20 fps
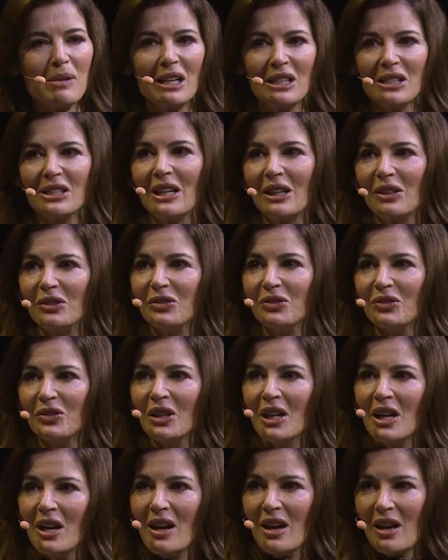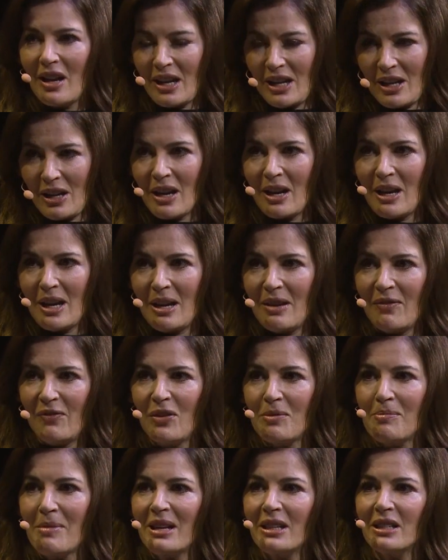myself a
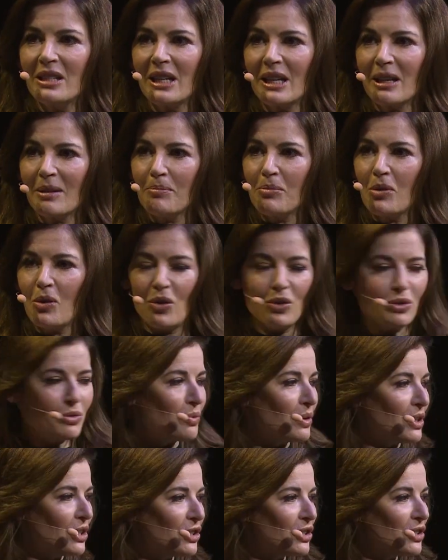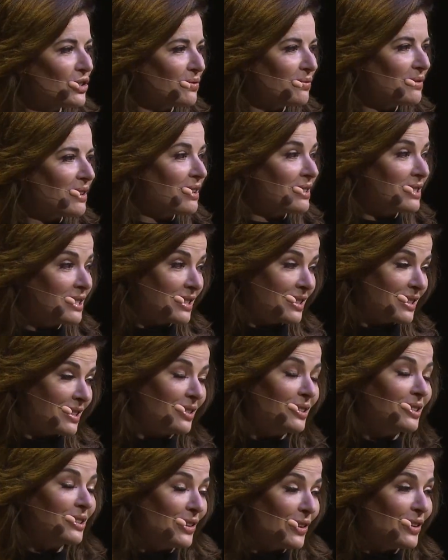fermenting pot, which I'm
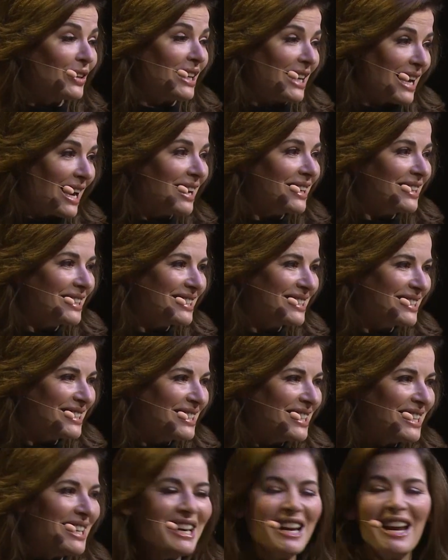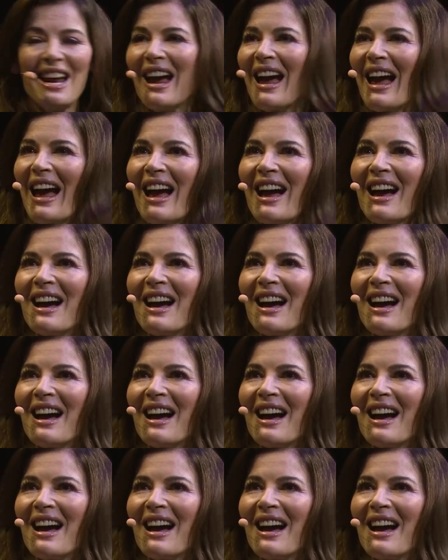still looking at. But